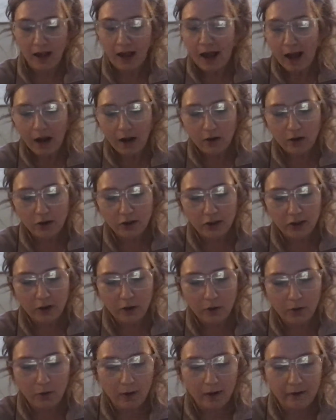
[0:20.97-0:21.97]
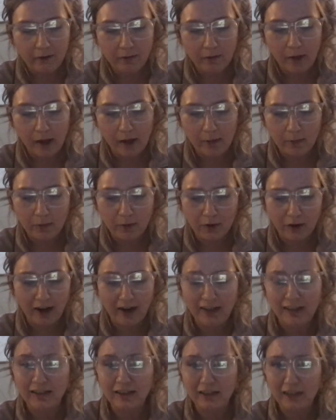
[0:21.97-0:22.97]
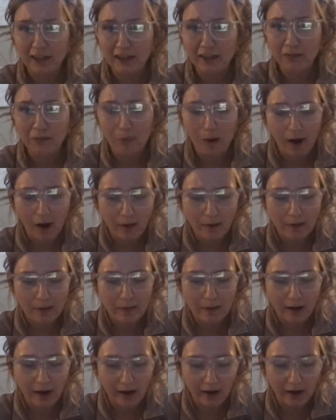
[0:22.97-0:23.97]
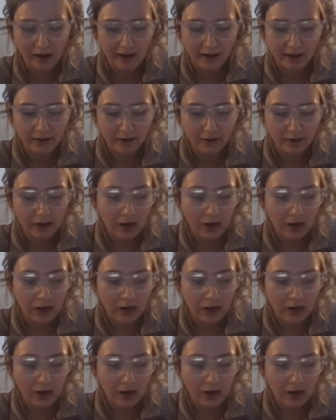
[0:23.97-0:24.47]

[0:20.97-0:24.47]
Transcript: How could she go away from Ember and leave Poppy behind?